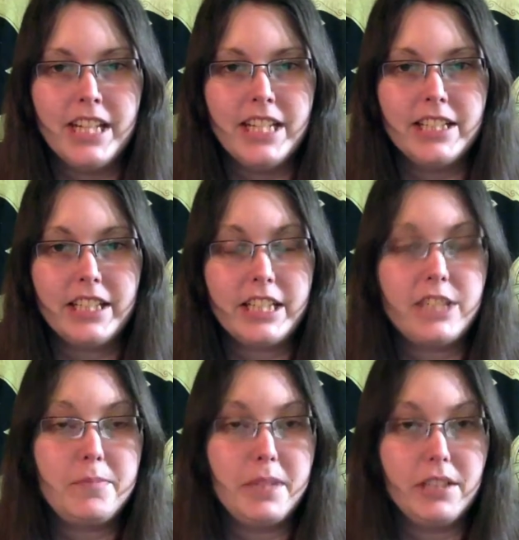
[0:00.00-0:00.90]
then that
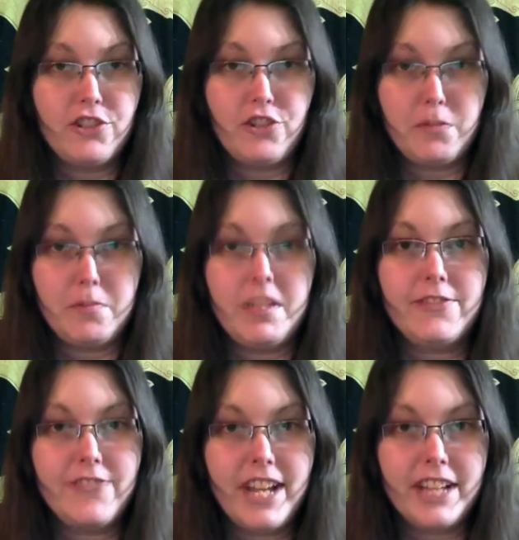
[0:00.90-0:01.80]
spell should be the
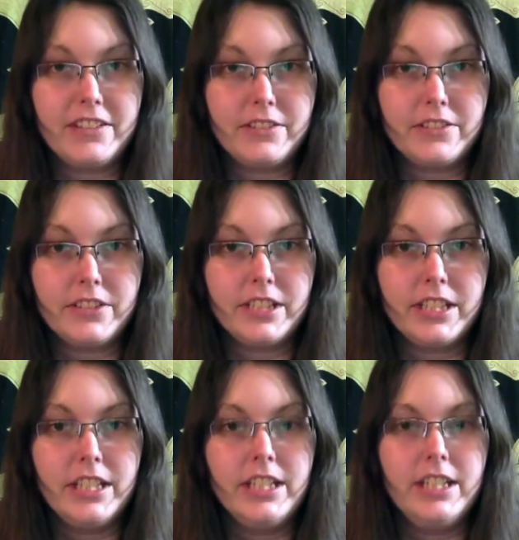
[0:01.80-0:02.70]
fastest
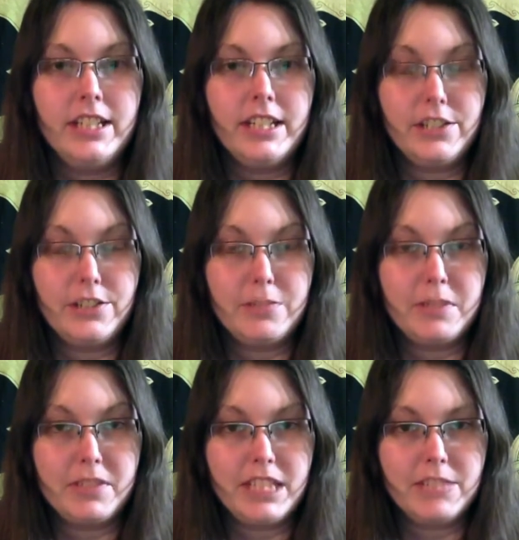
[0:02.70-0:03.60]
in terms of
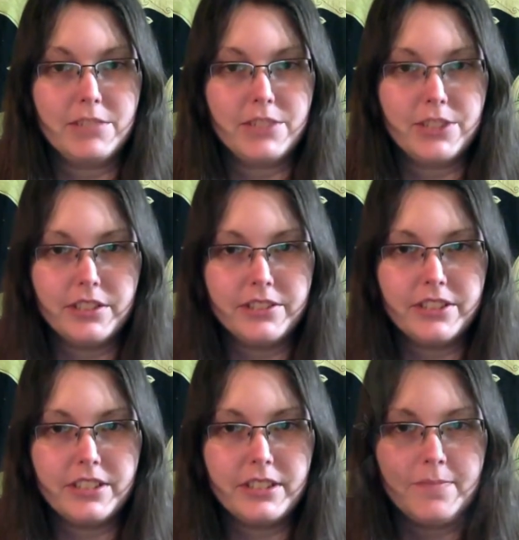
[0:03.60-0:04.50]
seeing
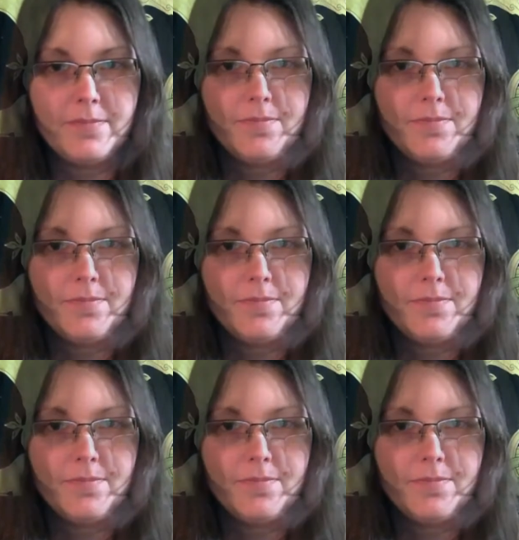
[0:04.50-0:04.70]
results.